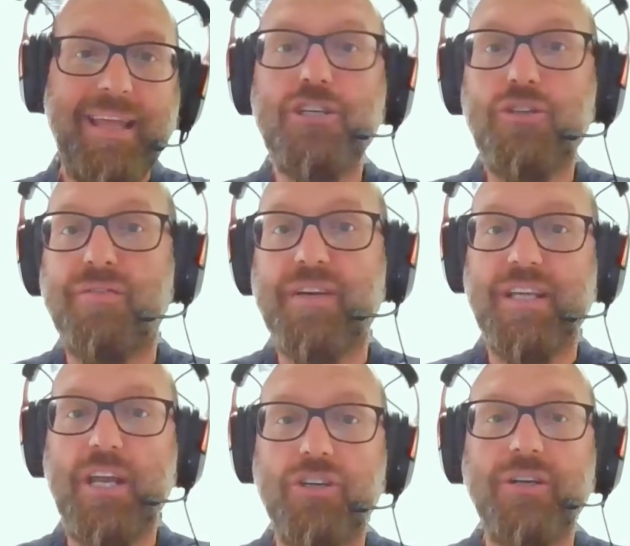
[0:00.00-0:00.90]
in this
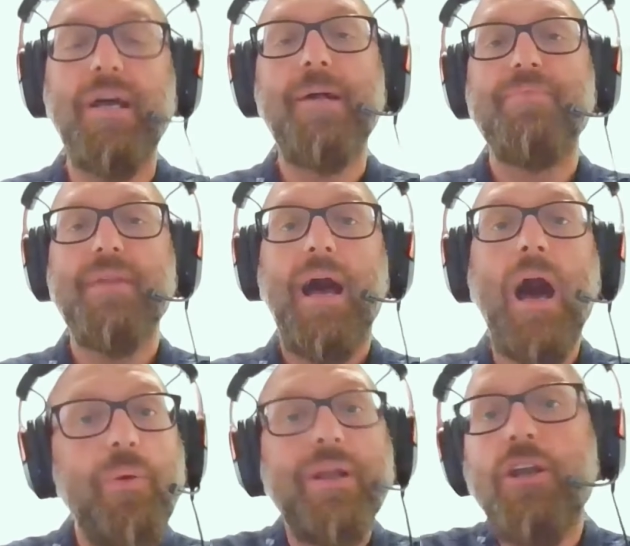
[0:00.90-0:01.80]
conversation,
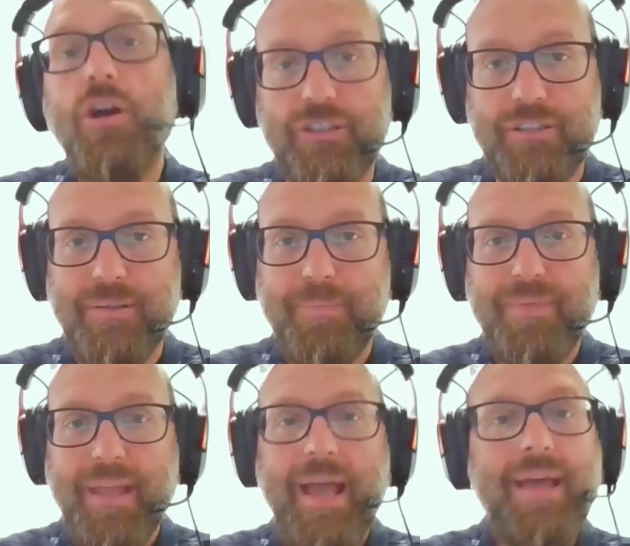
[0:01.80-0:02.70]
I will not.
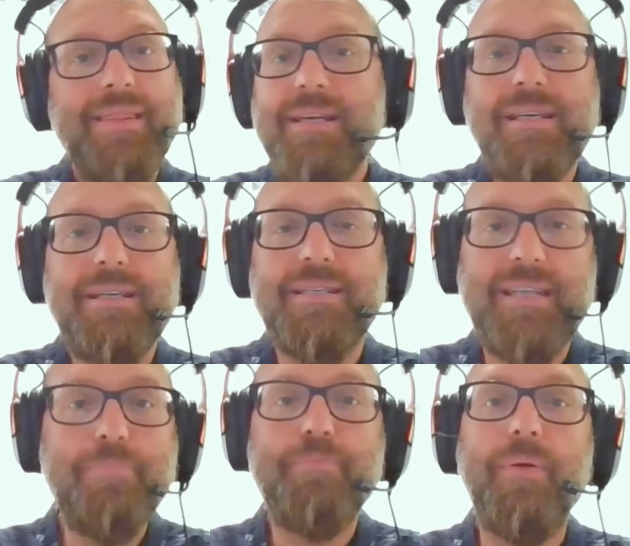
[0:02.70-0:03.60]
And this is
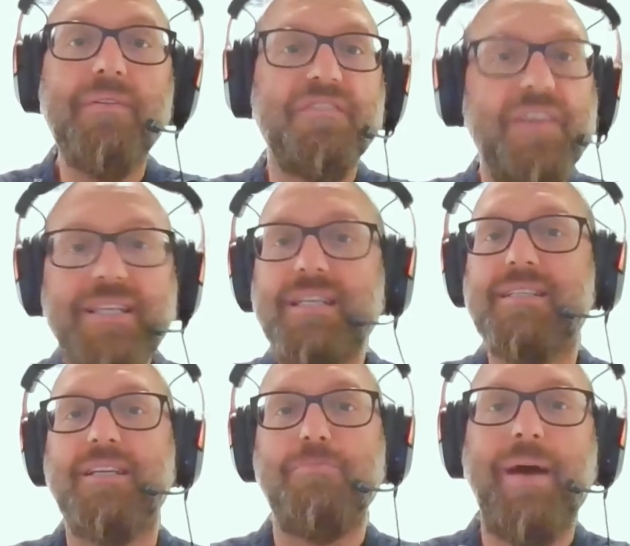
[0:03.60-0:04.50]
simple
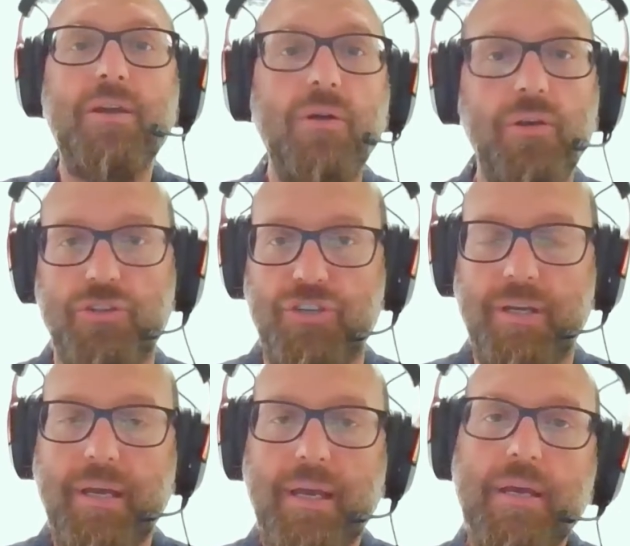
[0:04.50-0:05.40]
physics and biology.
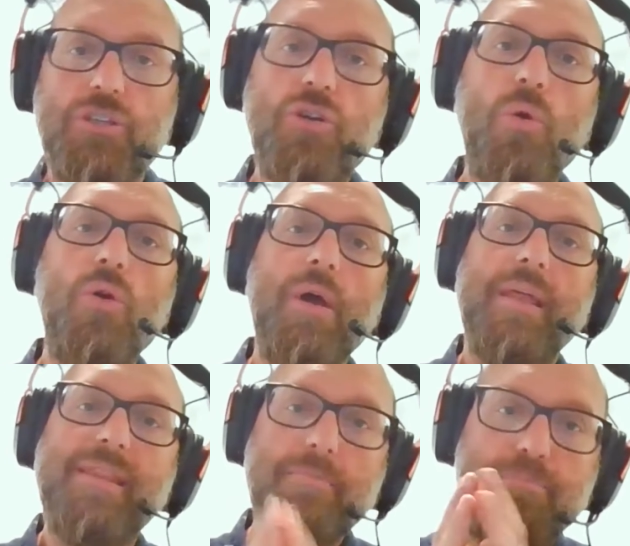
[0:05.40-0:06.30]
So
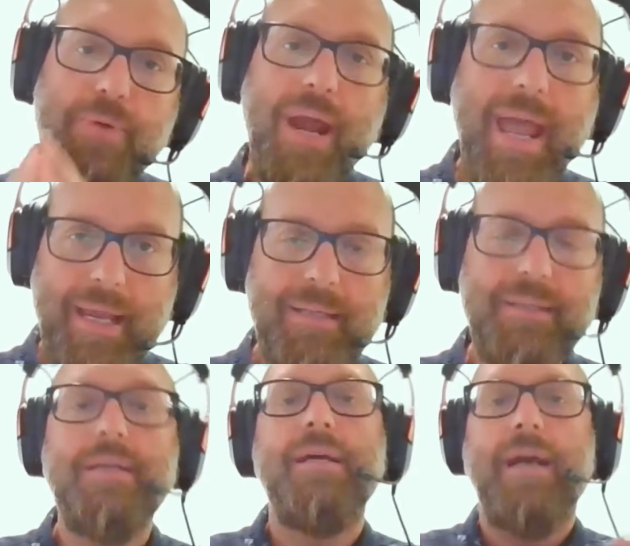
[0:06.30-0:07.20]
the brain
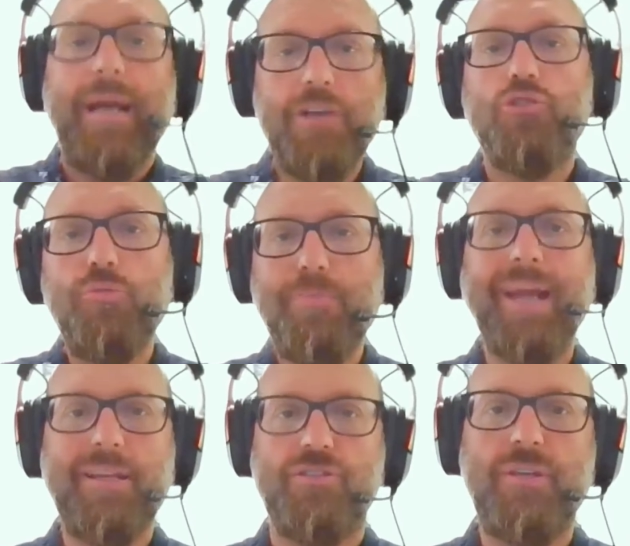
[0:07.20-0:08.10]
has to
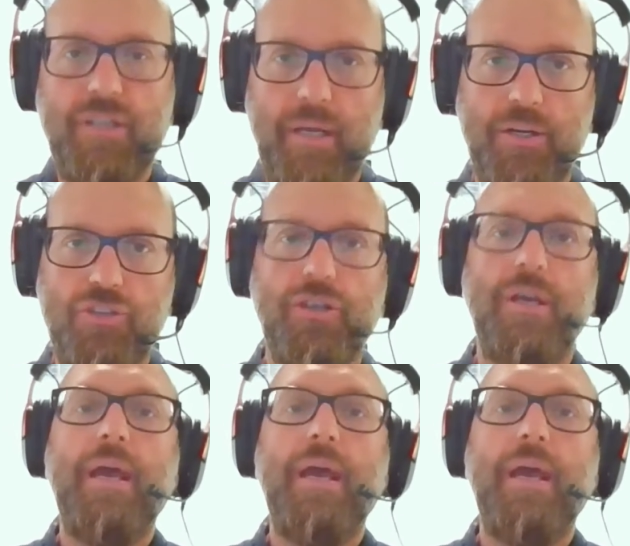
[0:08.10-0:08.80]
manage this energy.